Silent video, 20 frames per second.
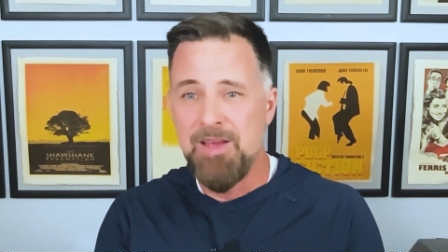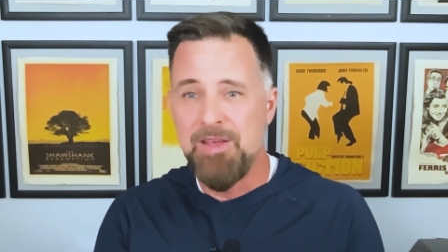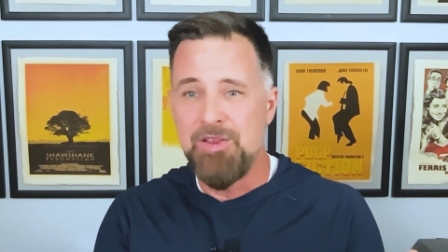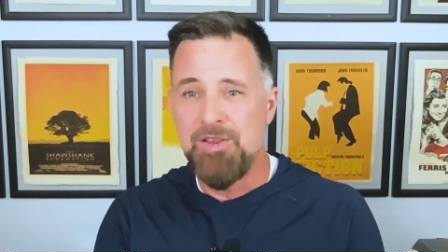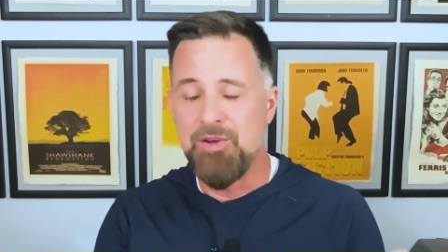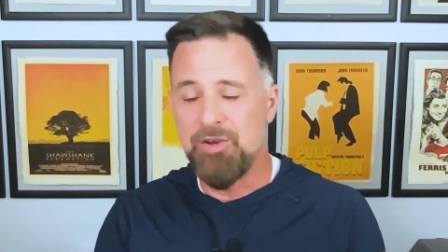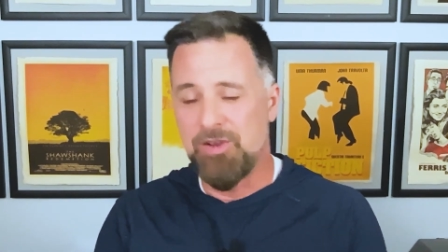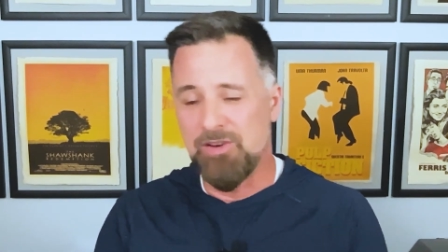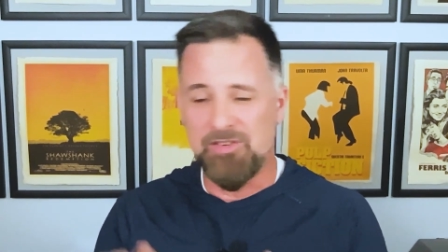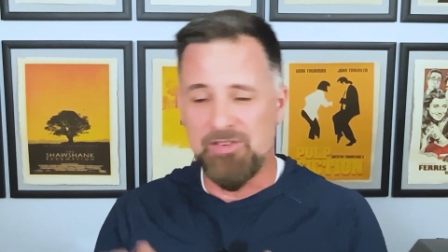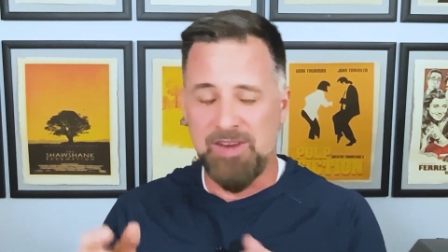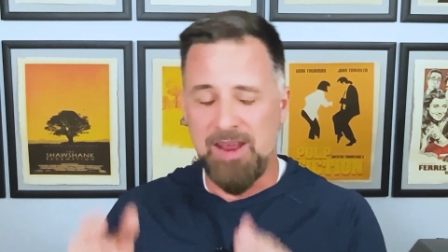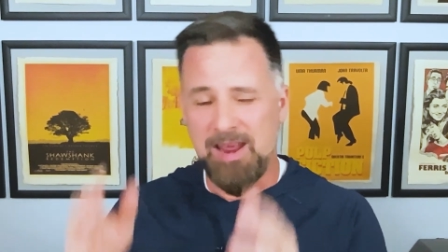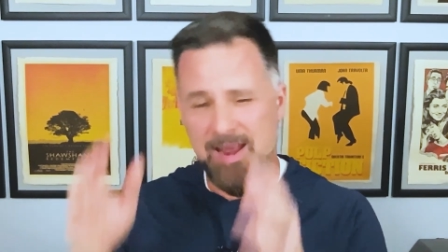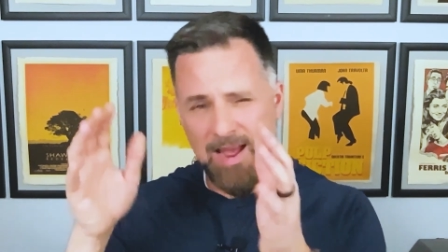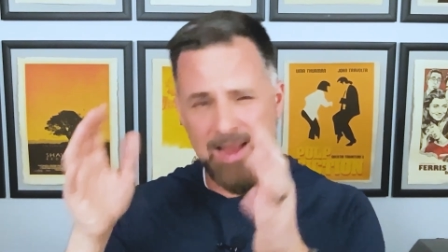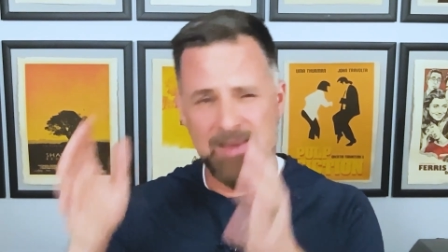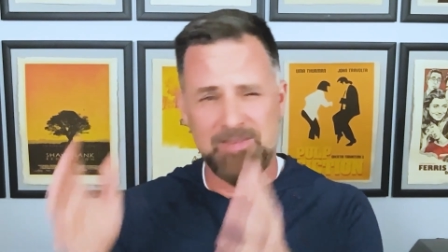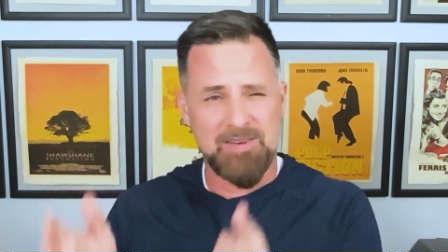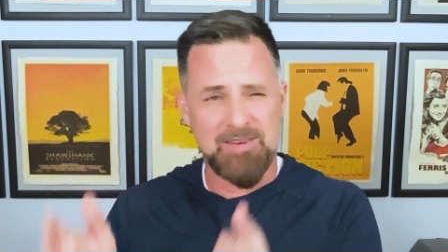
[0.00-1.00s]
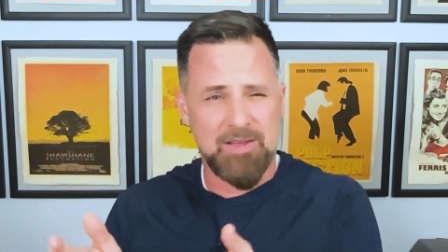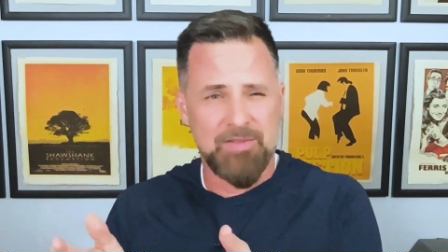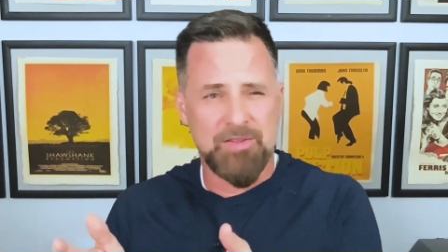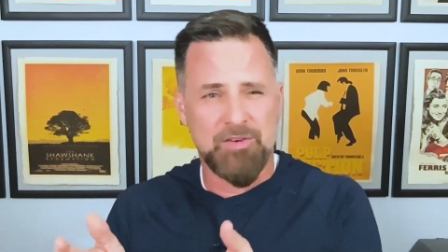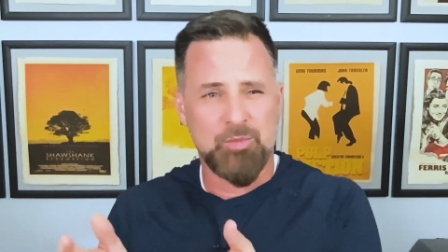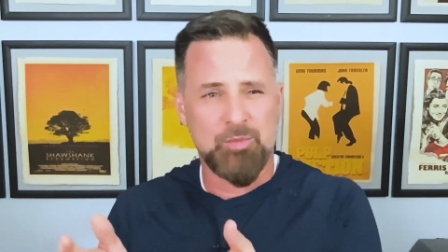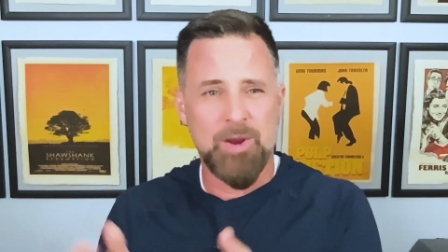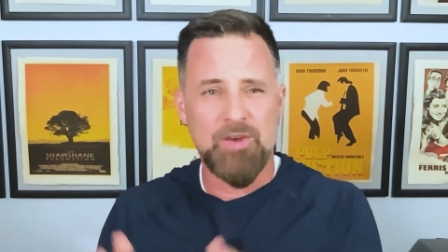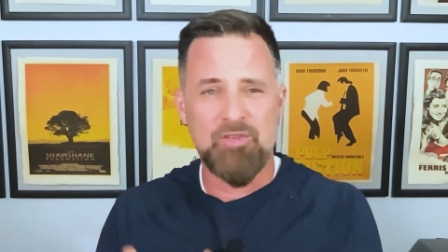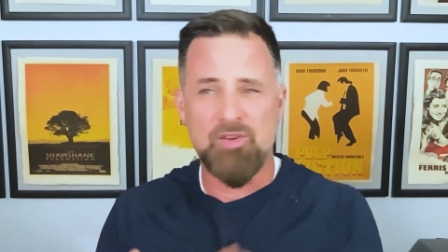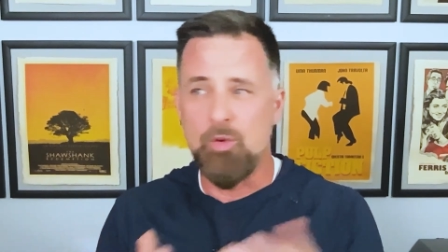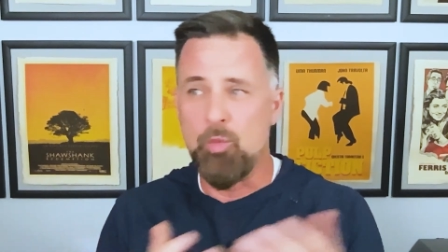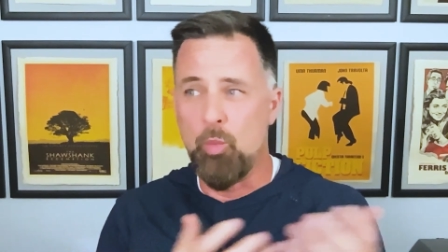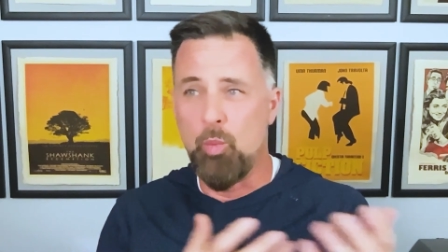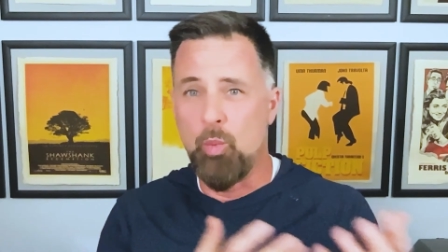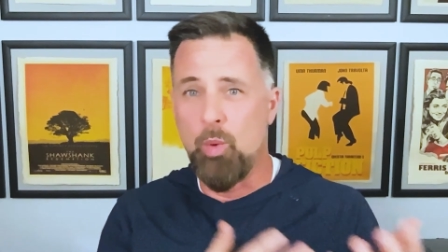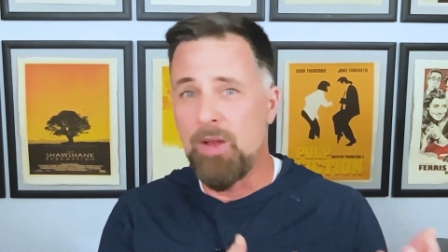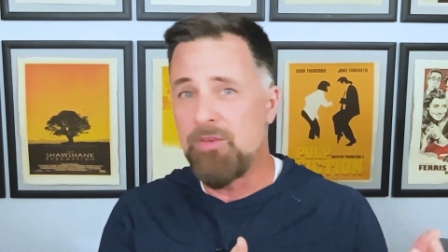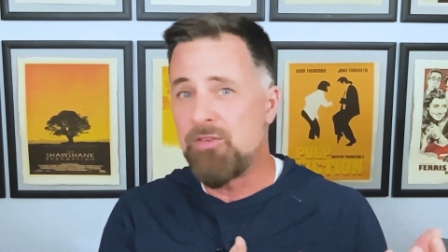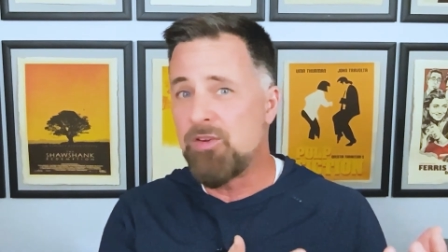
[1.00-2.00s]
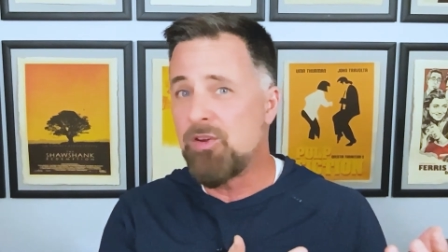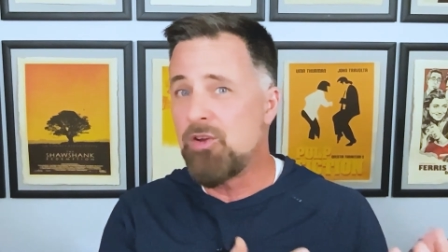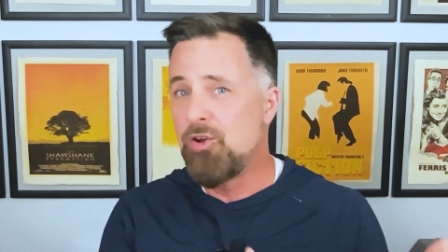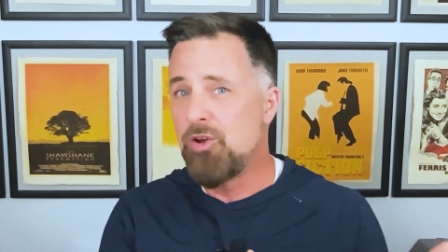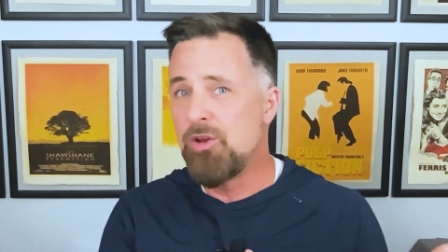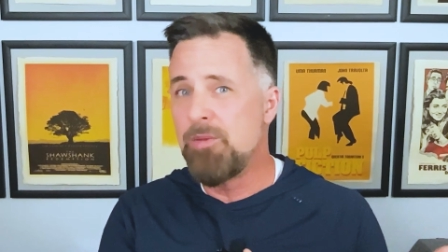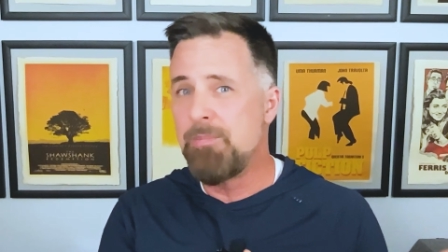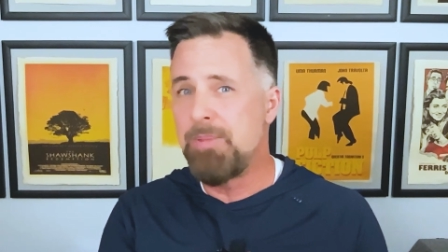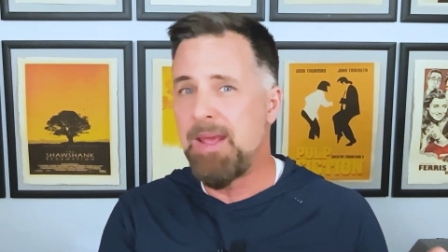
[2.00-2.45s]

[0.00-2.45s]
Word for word: you could say, I sell this widget, what's a good